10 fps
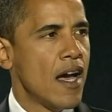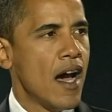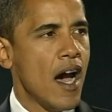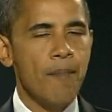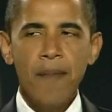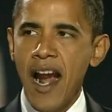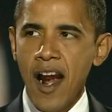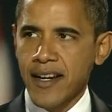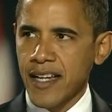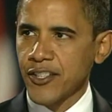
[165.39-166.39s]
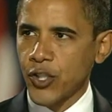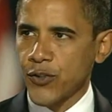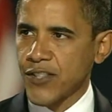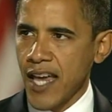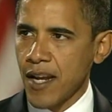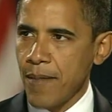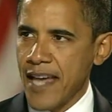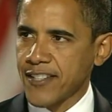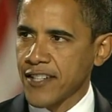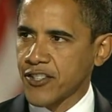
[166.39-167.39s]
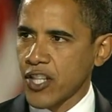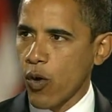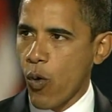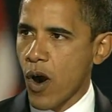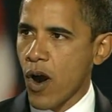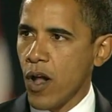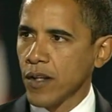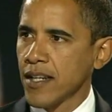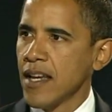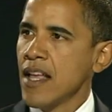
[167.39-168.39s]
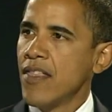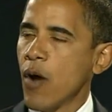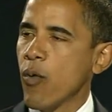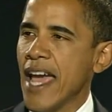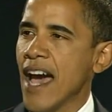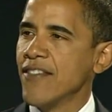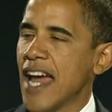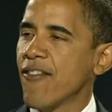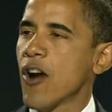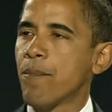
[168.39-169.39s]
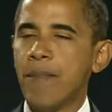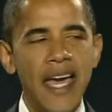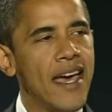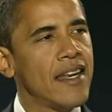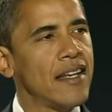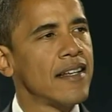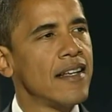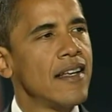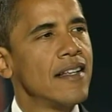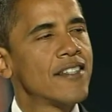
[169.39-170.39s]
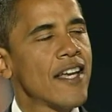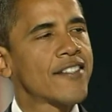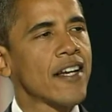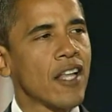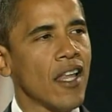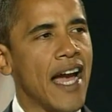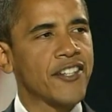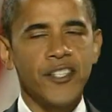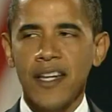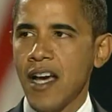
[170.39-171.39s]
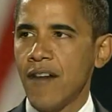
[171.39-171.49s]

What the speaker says: Americans who sent a message to the world that we have never been just a collection of